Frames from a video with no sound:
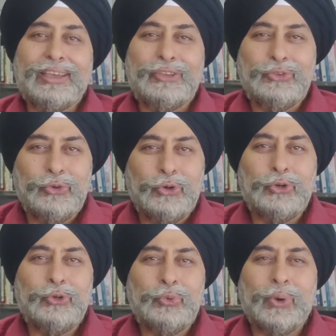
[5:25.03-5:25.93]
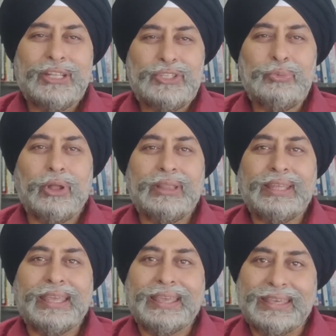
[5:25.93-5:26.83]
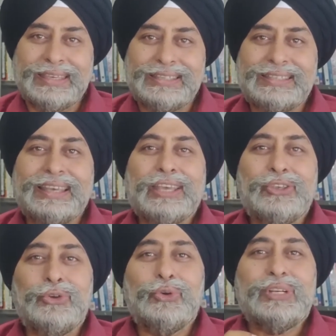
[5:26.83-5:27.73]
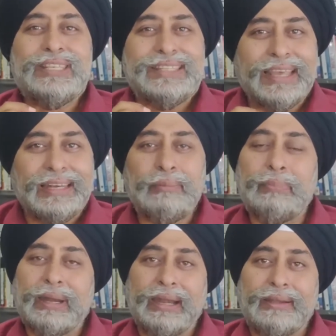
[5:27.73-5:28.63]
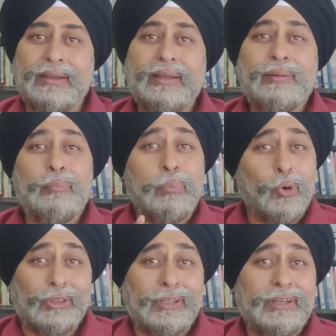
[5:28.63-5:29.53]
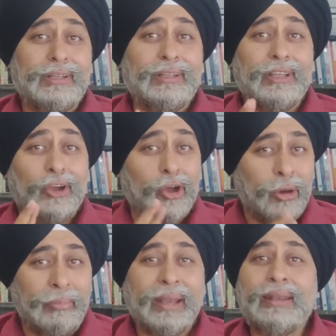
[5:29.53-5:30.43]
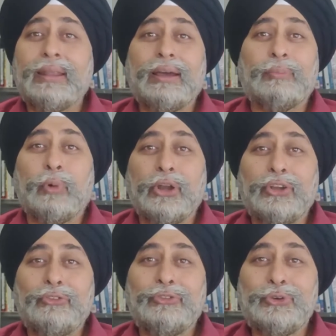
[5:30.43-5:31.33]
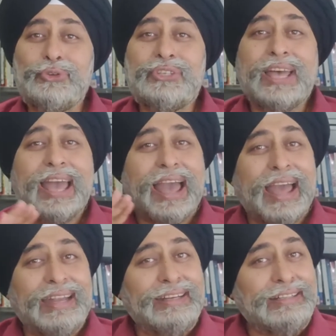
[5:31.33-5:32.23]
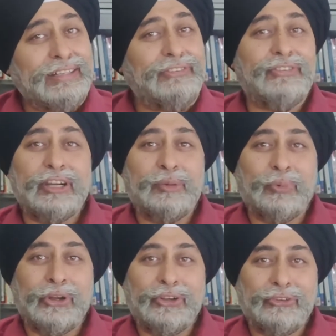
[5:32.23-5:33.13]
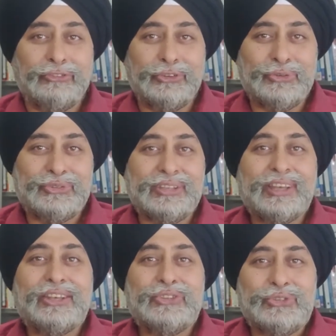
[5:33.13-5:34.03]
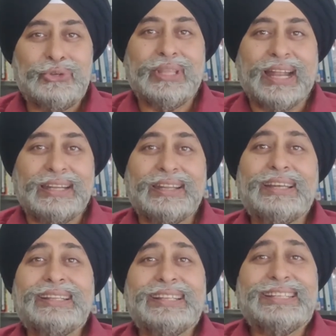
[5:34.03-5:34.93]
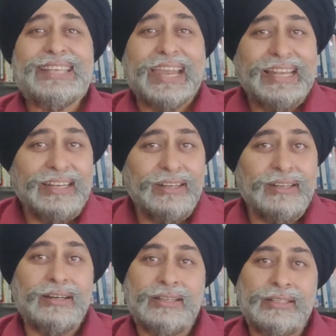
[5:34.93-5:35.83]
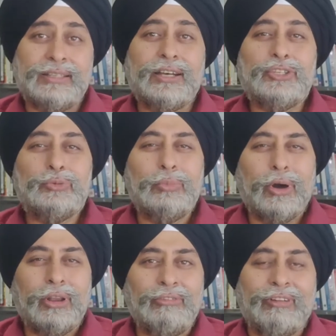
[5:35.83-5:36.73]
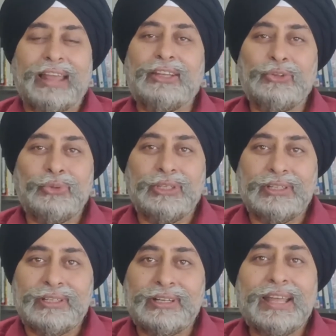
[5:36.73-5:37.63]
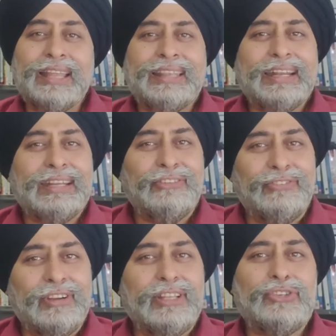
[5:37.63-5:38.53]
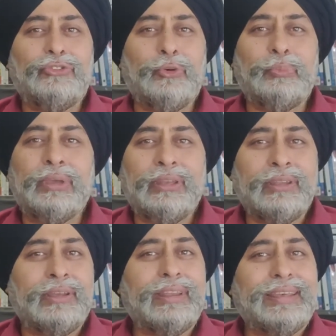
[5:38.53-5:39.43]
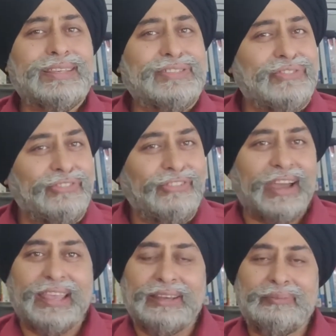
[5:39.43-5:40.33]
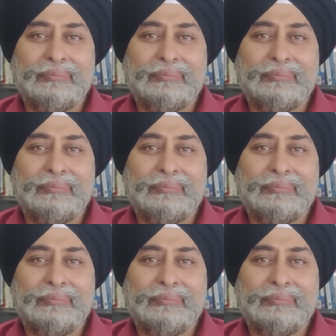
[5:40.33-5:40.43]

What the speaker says: You could do one small thing is you could celebrate both the common point of views and the different point of views so that the child learns a small value here that difference of opinion is fine.